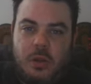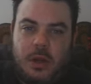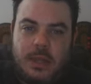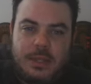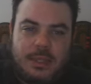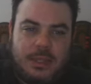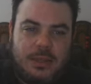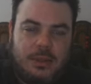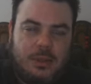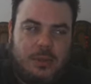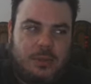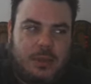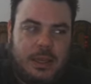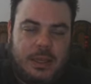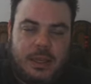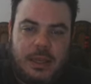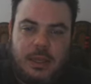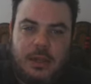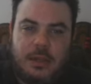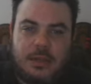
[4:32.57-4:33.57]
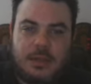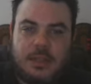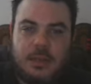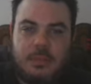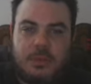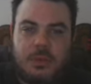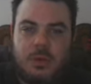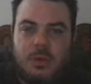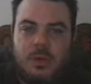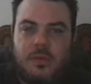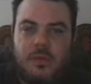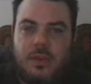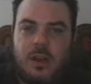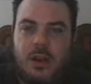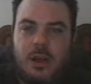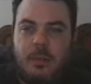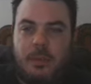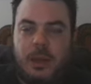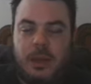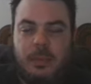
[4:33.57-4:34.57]
and I still think he does some sort of
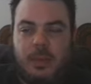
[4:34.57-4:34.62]
comedy.